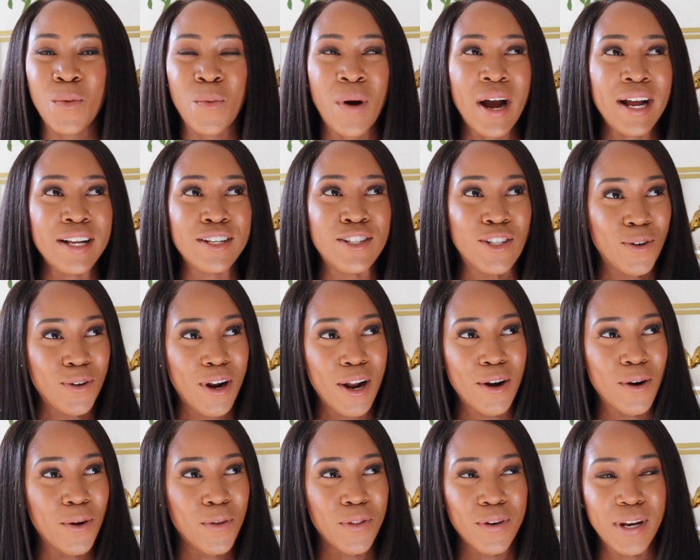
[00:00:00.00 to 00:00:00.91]
Why don't
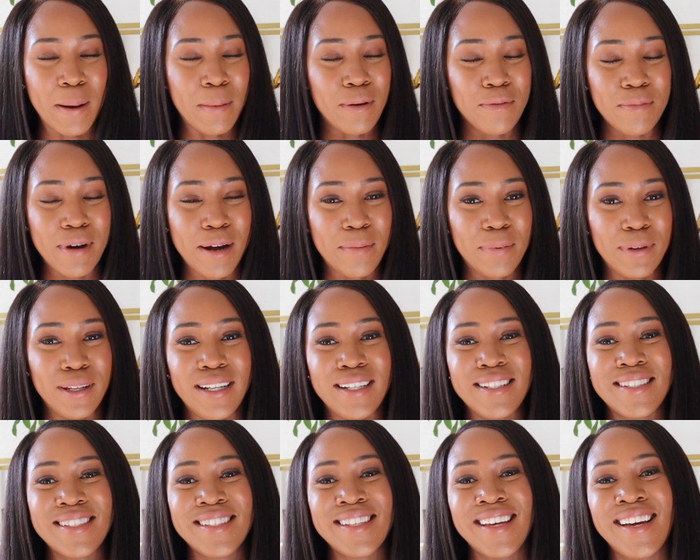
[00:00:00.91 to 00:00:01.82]
I know the name of my
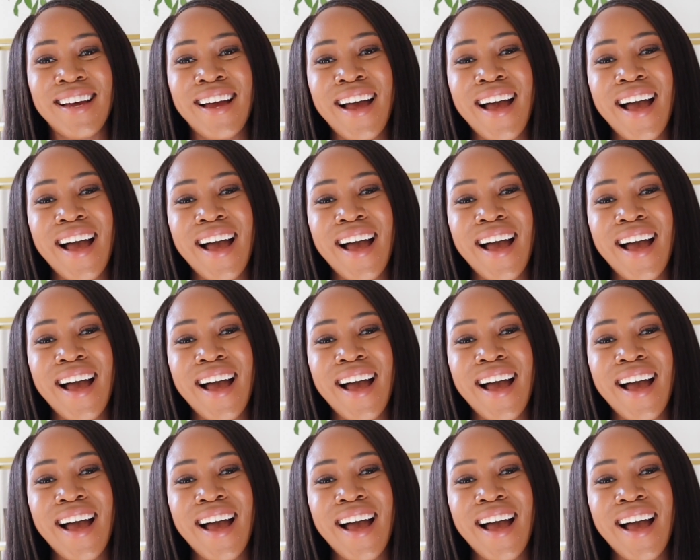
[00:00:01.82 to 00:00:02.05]
plants?